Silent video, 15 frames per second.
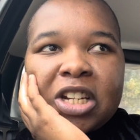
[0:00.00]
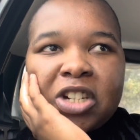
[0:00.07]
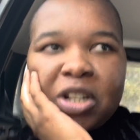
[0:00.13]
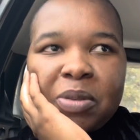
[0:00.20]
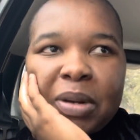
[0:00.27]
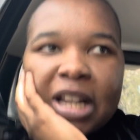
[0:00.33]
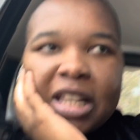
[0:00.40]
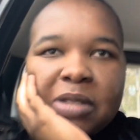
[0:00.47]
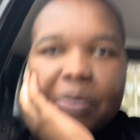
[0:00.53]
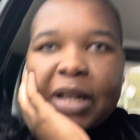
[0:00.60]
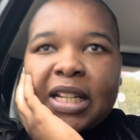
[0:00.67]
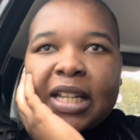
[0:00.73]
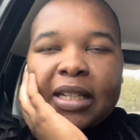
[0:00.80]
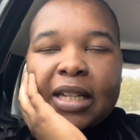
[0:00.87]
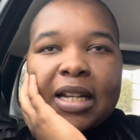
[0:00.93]
3 months,
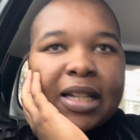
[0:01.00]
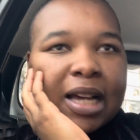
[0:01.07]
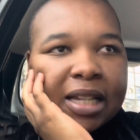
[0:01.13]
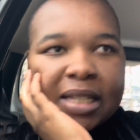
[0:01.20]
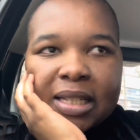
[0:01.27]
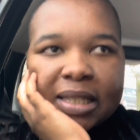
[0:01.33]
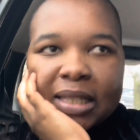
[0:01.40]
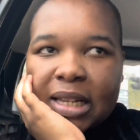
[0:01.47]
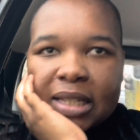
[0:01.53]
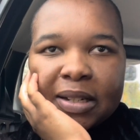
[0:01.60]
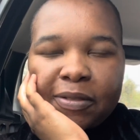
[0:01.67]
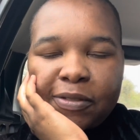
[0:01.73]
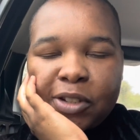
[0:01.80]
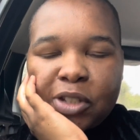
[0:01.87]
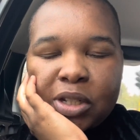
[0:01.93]
but that car seat
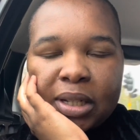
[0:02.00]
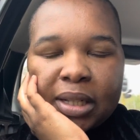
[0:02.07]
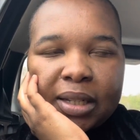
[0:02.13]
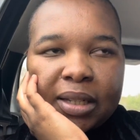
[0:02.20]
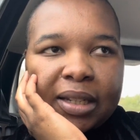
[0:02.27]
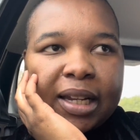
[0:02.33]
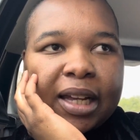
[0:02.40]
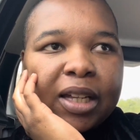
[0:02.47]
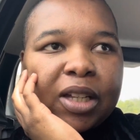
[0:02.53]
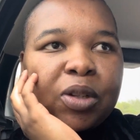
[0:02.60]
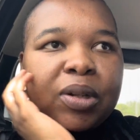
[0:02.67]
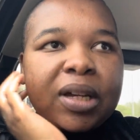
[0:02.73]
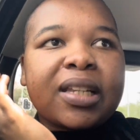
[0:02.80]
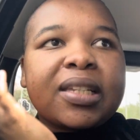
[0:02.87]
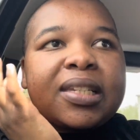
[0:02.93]
doesn't fit her. Like you
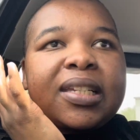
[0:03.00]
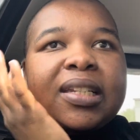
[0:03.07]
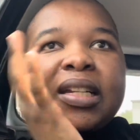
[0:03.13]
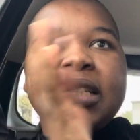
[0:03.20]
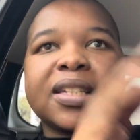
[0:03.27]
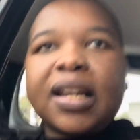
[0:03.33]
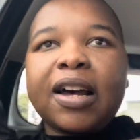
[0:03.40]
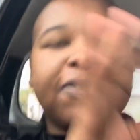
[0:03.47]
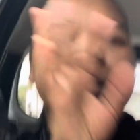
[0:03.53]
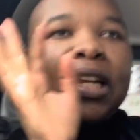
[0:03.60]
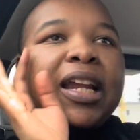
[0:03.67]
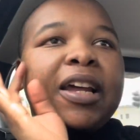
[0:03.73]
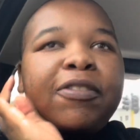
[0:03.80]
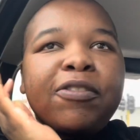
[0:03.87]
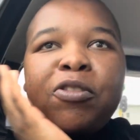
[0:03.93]
can see that after
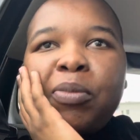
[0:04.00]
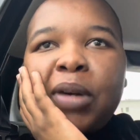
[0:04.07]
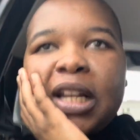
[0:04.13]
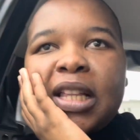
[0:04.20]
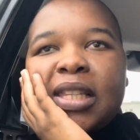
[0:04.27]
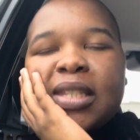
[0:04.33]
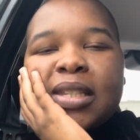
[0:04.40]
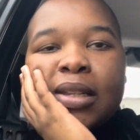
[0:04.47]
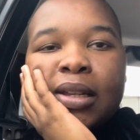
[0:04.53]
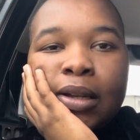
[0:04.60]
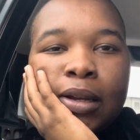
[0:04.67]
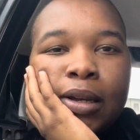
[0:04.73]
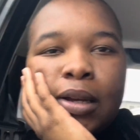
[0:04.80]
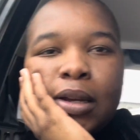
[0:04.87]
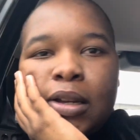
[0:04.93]
like few months
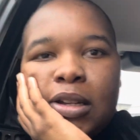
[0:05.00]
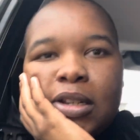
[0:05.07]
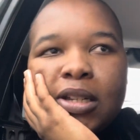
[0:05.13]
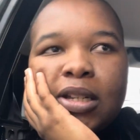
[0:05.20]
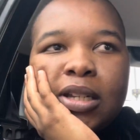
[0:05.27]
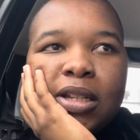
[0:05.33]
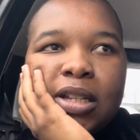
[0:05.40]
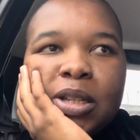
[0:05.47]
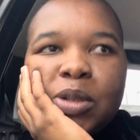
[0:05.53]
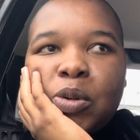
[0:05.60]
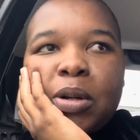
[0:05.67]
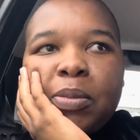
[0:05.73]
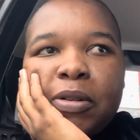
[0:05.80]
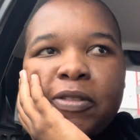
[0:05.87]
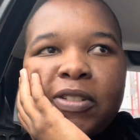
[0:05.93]
it
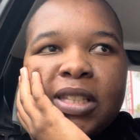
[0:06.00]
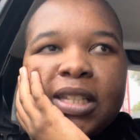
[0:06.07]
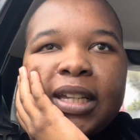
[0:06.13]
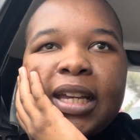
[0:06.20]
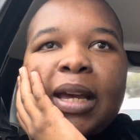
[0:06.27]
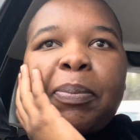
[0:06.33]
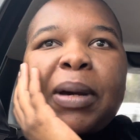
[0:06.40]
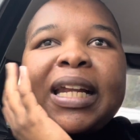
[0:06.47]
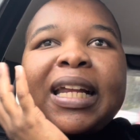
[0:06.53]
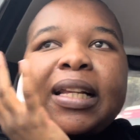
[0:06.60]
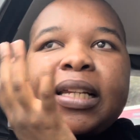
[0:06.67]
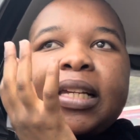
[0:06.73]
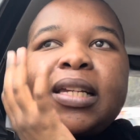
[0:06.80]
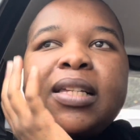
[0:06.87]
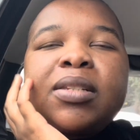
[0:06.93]
won't be fitting her, but at
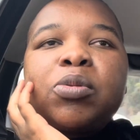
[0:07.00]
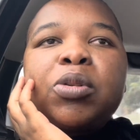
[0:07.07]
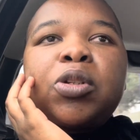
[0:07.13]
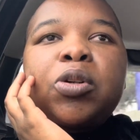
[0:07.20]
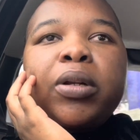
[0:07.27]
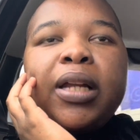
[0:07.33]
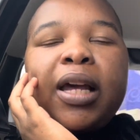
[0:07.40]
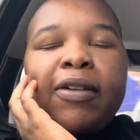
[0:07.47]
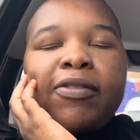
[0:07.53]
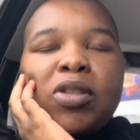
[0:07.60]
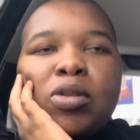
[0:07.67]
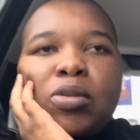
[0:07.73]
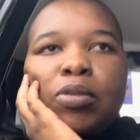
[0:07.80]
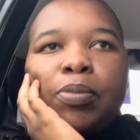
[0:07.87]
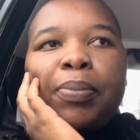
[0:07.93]
least we don't have
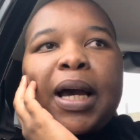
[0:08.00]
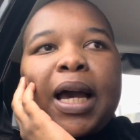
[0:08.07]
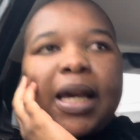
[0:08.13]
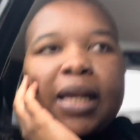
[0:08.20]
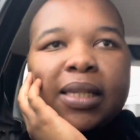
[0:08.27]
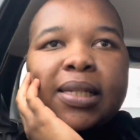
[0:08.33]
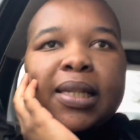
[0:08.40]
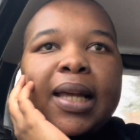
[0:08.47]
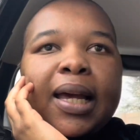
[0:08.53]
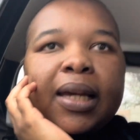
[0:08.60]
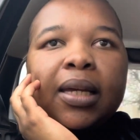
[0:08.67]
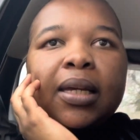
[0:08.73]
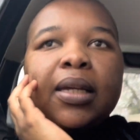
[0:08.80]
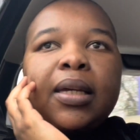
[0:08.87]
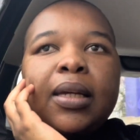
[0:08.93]
to buy it
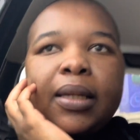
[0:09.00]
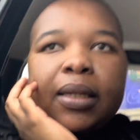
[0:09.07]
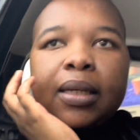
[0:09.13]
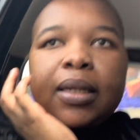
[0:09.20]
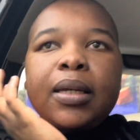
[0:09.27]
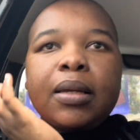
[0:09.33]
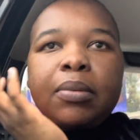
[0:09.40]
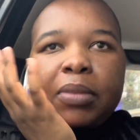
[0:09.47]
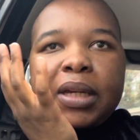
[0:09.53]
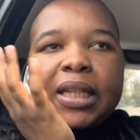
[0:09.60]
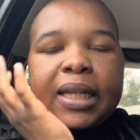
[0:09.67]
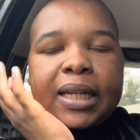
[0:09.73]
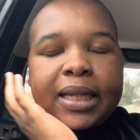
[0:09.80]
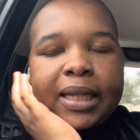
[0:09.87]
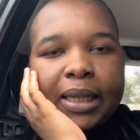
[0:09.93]
like
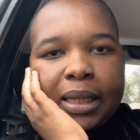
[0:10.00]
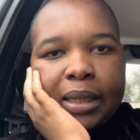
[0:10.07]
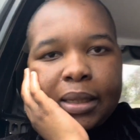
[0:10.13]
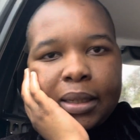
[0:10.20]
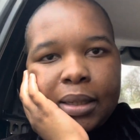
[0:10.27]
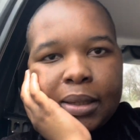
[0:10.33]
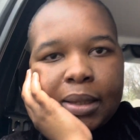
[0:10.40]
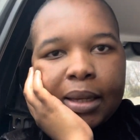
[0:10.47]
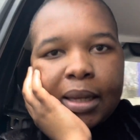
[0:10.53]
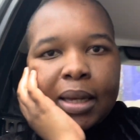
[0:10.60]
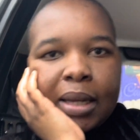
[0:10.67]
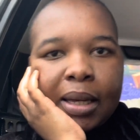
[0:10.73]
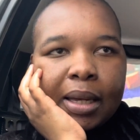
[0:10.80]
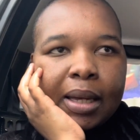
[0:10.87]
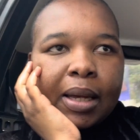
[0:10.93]
immediately,
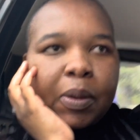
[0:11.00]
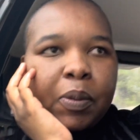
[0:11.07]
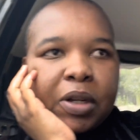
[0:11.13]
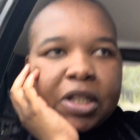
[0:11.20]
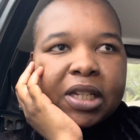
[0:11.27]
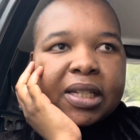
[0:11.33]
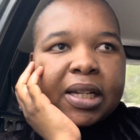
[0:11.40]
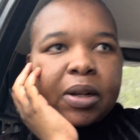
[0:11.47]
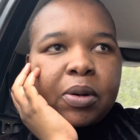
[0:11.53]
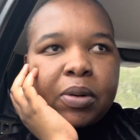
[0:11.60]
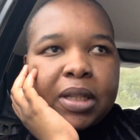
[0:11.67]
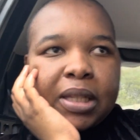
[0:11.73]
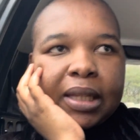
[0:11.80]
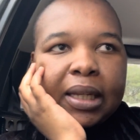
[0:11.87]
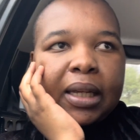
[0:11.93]
which is a
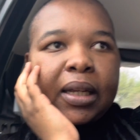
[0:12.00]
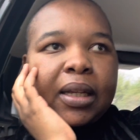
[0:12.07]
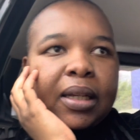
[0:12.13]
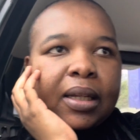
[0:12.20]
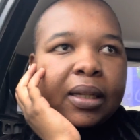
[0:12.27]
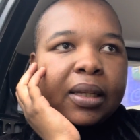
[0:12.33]
good thing.